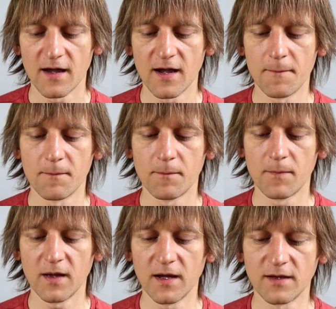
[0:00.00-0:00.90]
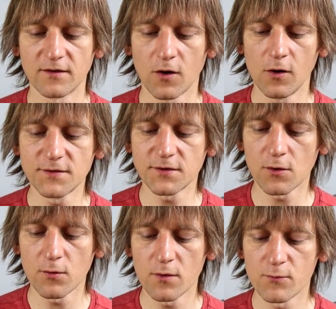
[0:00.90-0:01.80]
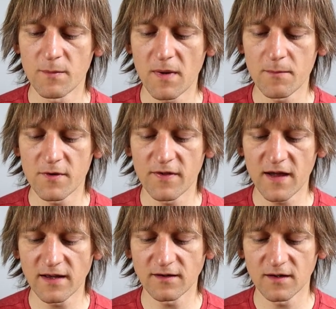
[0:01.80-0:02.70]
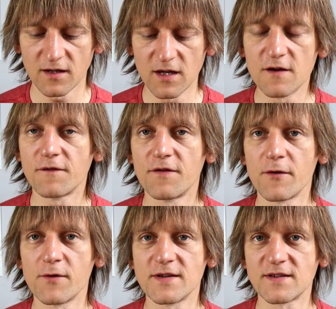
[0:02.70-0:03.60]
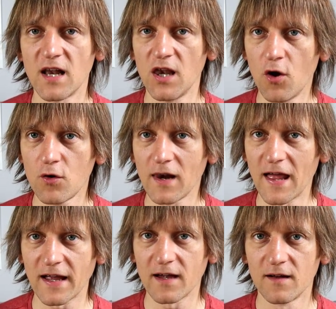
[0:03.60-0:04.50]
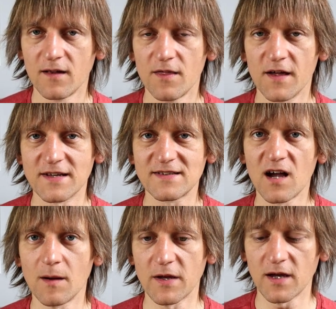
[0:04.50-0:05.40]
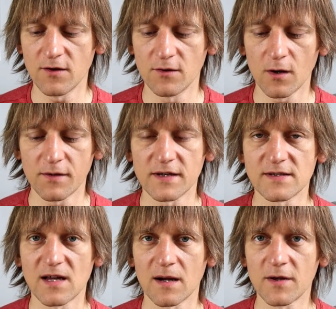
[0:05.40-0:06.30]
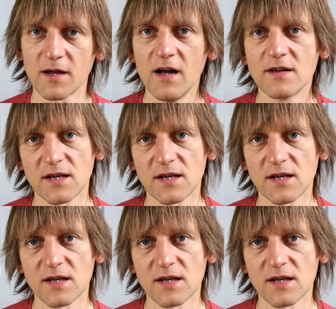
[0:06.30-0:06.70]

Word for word: Um, and also remember that if there is a long leg that is coming and you know that it's coming,